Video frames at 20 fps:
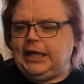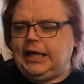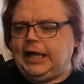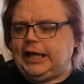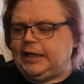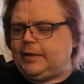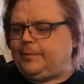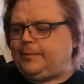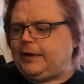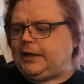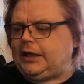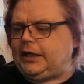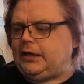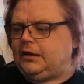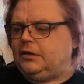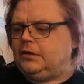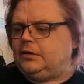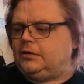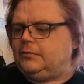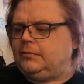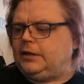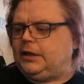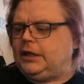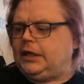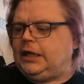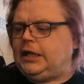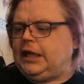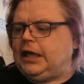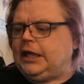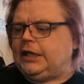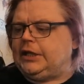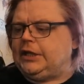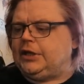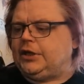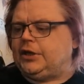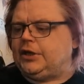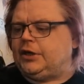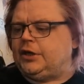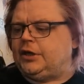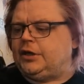and you pick it up and you
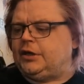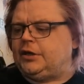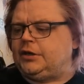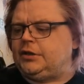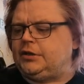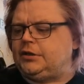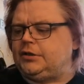go,